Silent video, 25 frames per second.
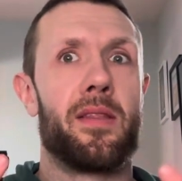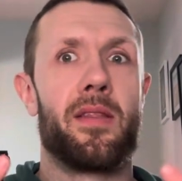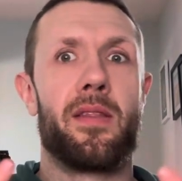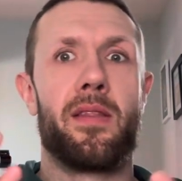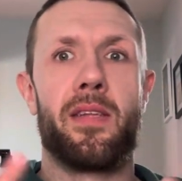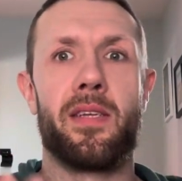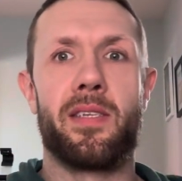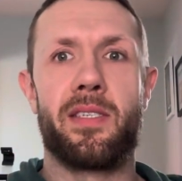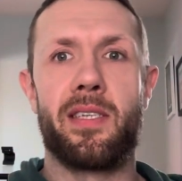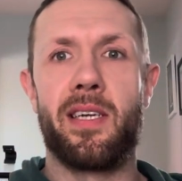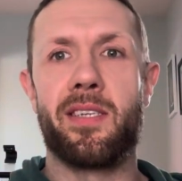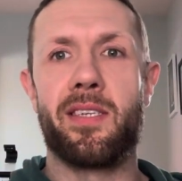
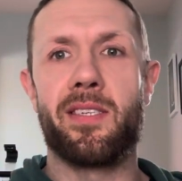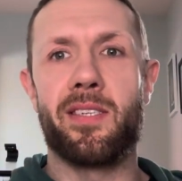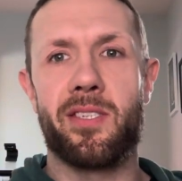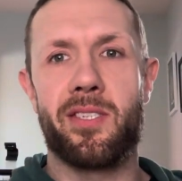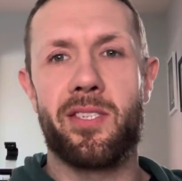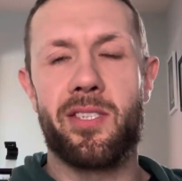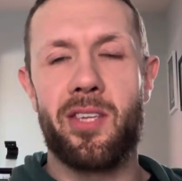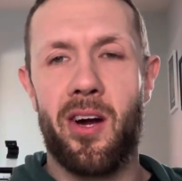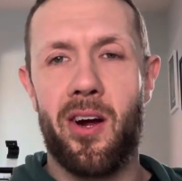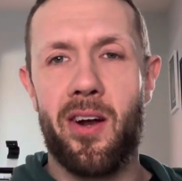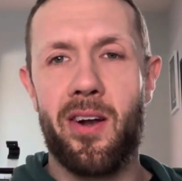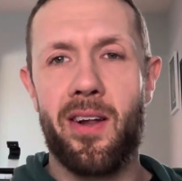The season
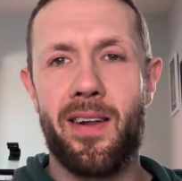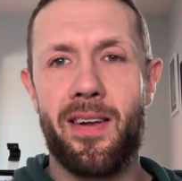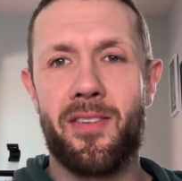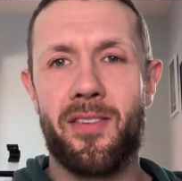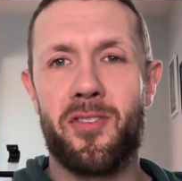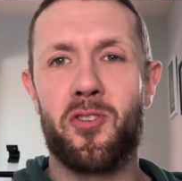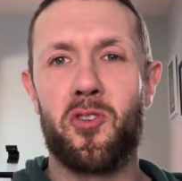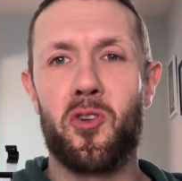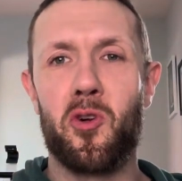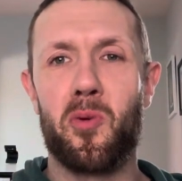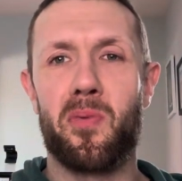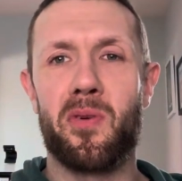started,
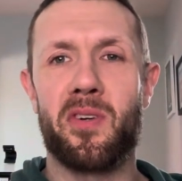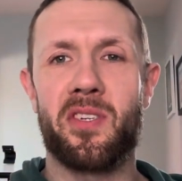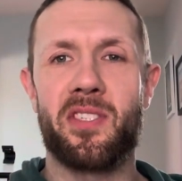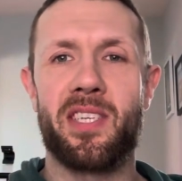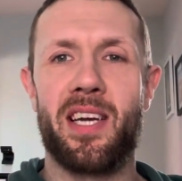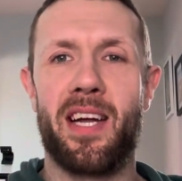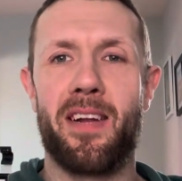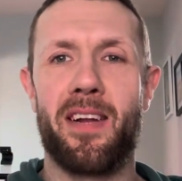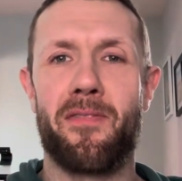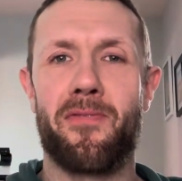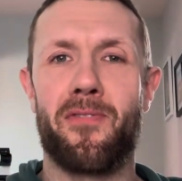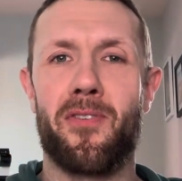super
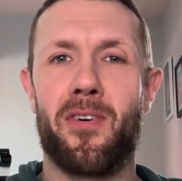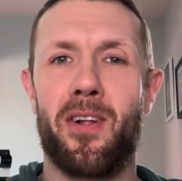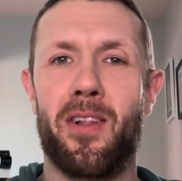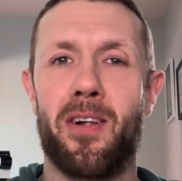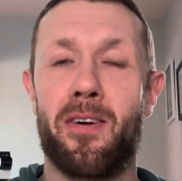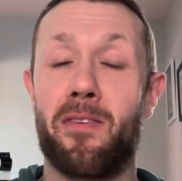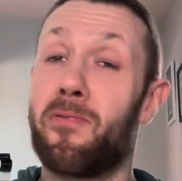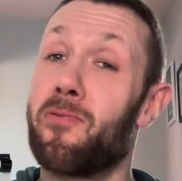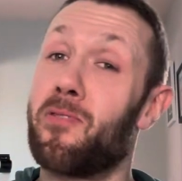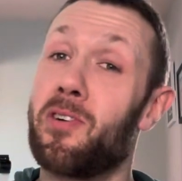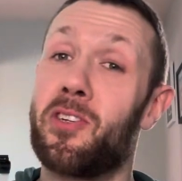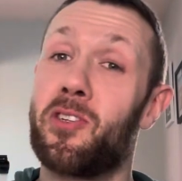excited for all
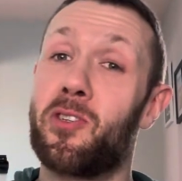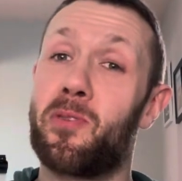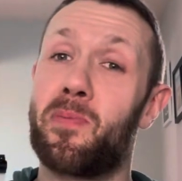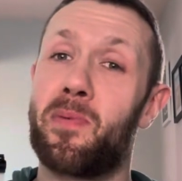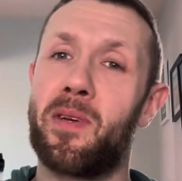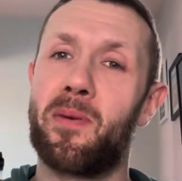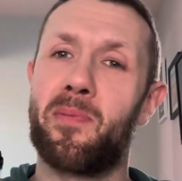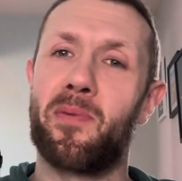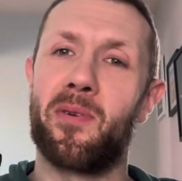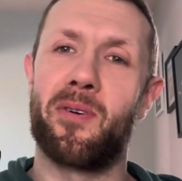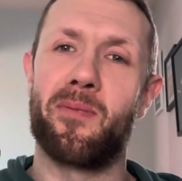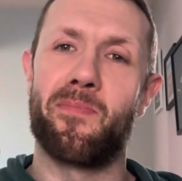our fringe
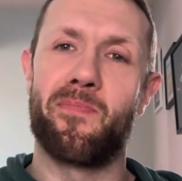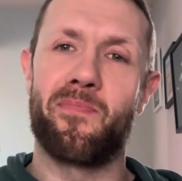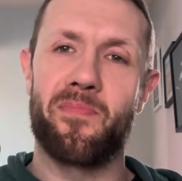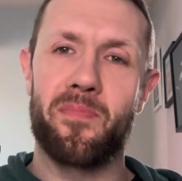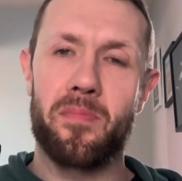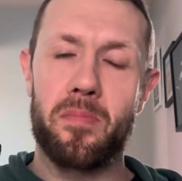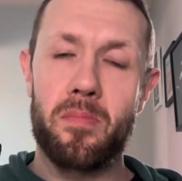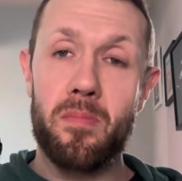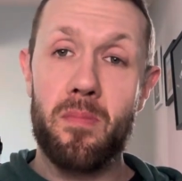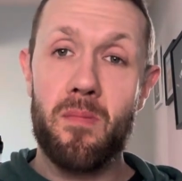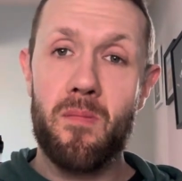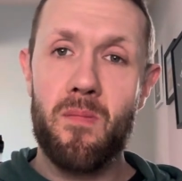people,
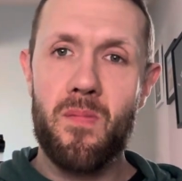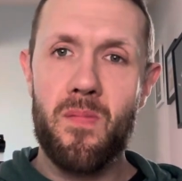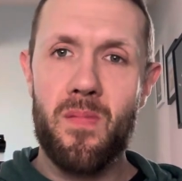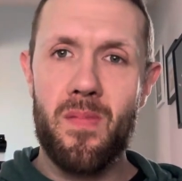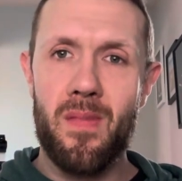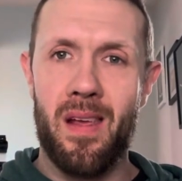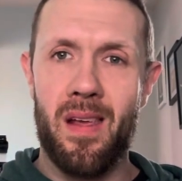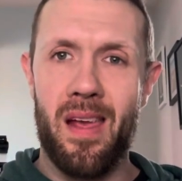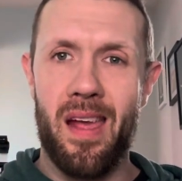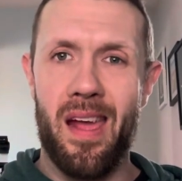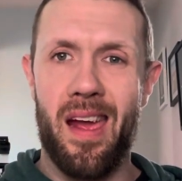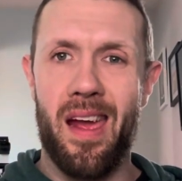
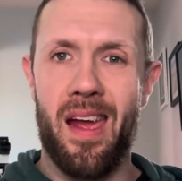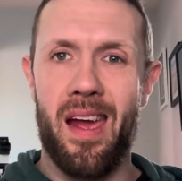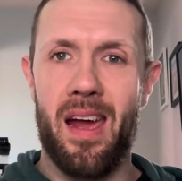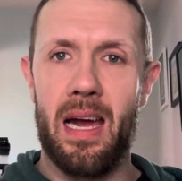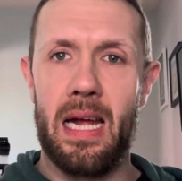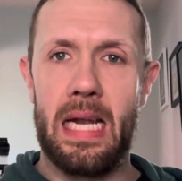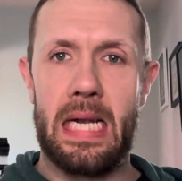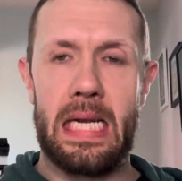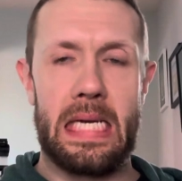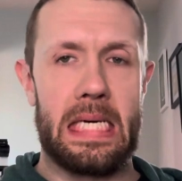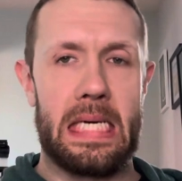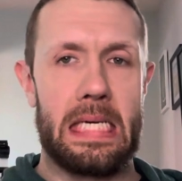
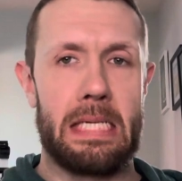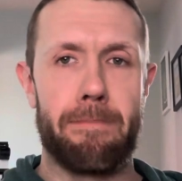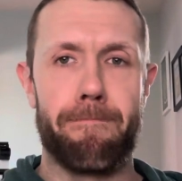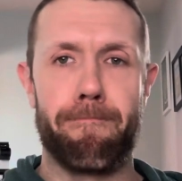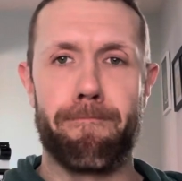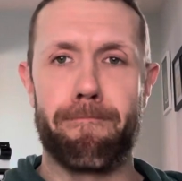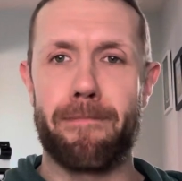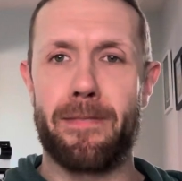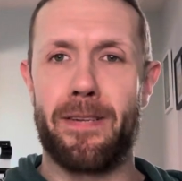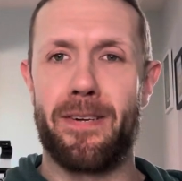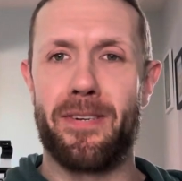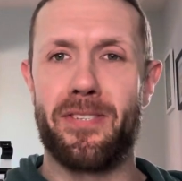and
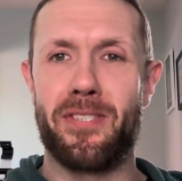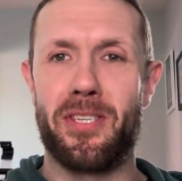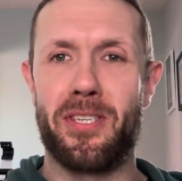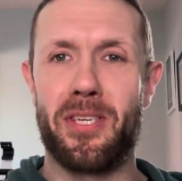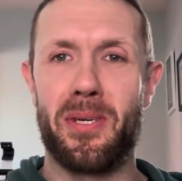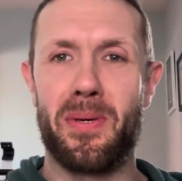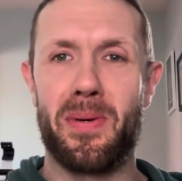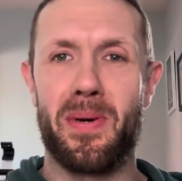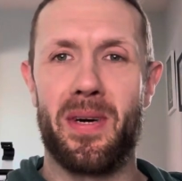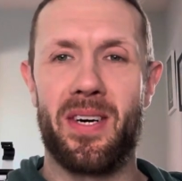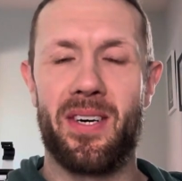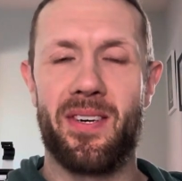I'll see
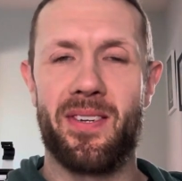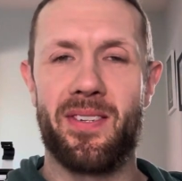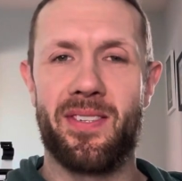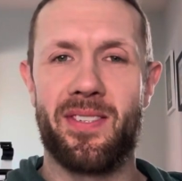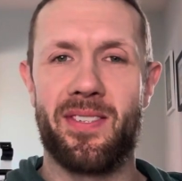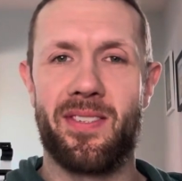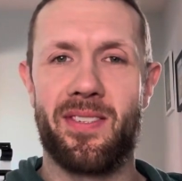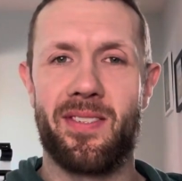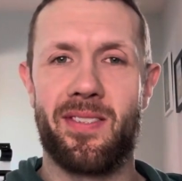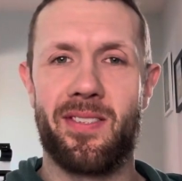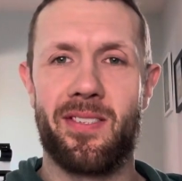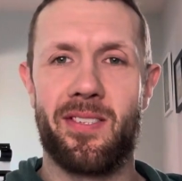you all
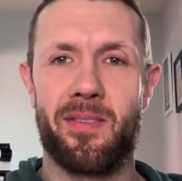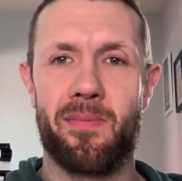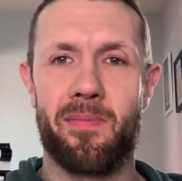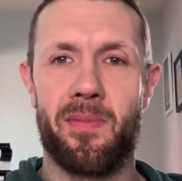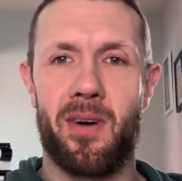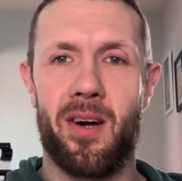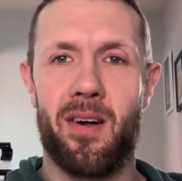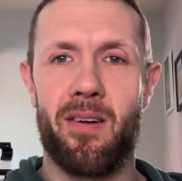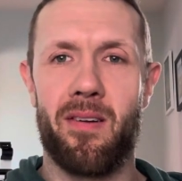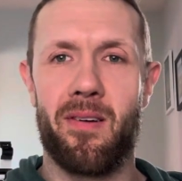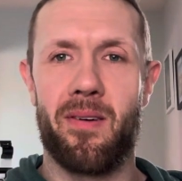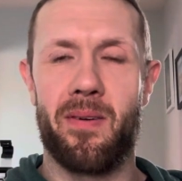
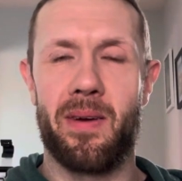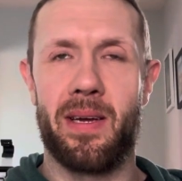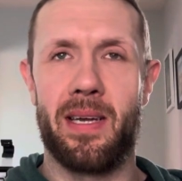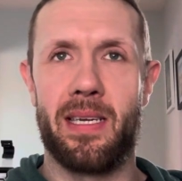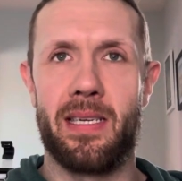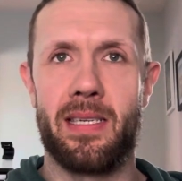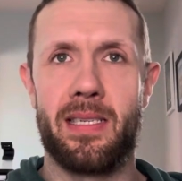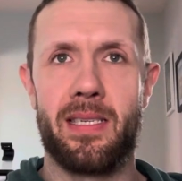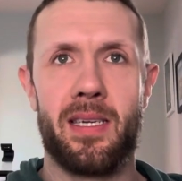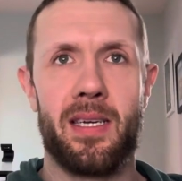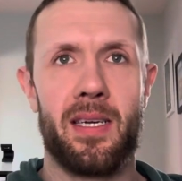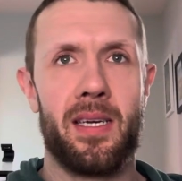tomorrow.
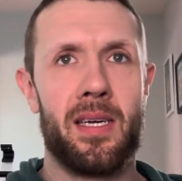And